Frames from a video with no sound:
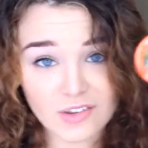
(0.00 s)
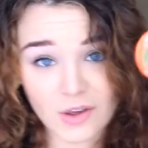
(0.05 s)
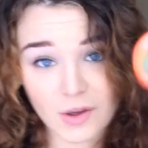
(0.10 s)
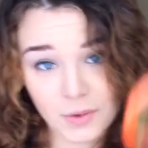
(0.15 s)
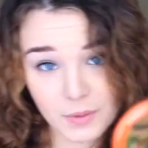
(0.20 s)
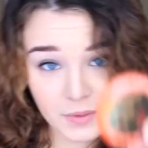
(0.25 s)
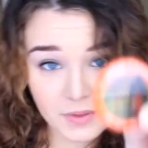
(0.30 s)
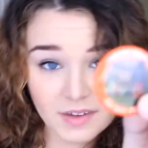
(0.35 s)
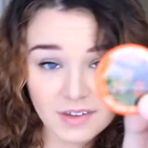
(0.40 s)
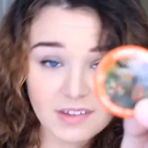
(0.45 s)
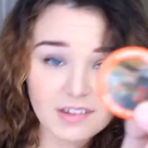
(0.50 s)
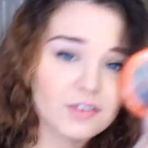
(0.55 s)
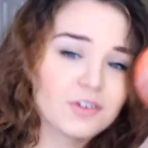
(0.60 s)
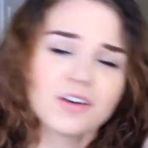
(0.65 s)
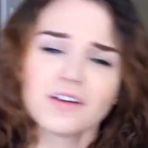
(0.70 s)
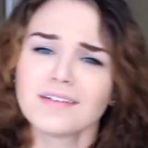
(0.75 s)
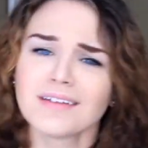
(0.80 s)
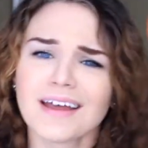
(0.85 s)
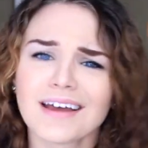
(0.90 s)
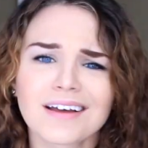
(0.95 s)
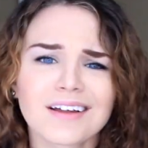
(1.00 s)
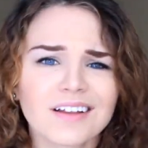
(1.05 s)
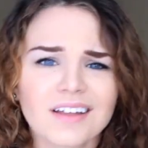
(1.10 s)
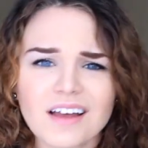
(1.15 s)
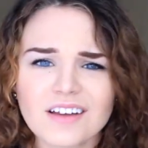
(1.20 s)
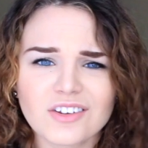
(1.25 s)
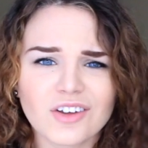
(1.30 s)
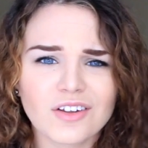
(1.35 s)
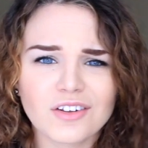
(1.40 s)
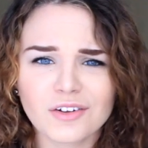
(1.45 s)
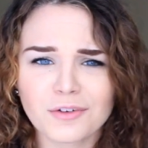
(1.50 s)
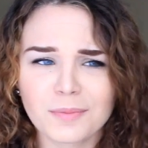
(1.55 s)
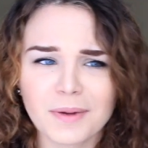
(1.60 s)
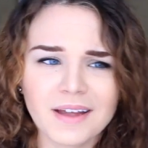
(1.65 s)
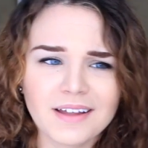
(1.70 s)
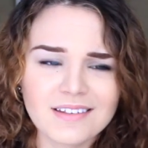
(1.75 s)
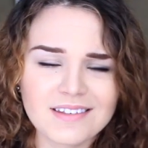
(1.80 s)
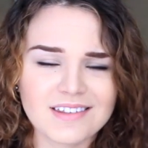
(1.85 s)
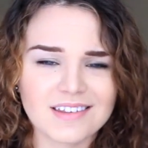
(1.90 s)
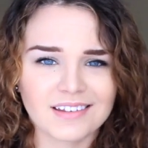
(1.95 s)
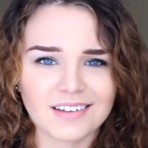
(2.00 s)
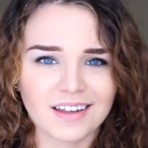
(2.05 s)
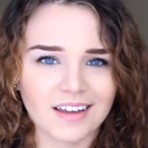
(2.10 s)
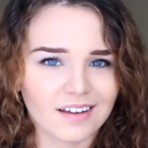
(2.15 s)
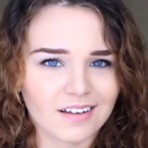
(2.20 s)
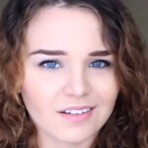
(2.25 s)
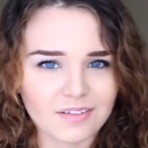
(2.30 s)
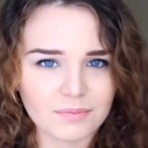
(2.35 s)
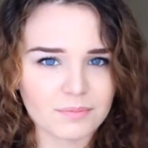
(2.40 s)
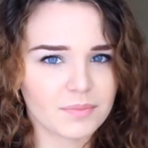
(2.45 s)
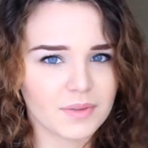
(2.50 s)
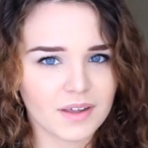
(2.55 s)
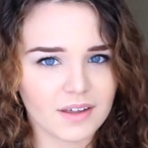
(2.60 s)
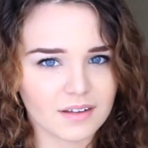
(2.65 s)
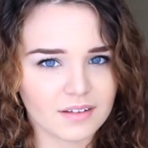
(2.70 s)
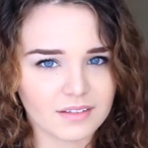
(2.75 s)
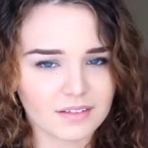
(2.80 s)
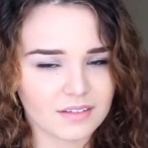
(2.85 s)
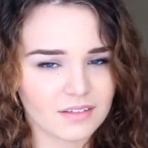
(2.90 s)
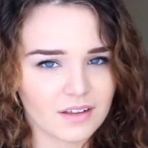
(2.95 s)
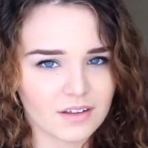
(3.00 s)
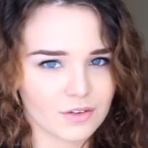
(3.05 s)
So you can like collect all their pins and like be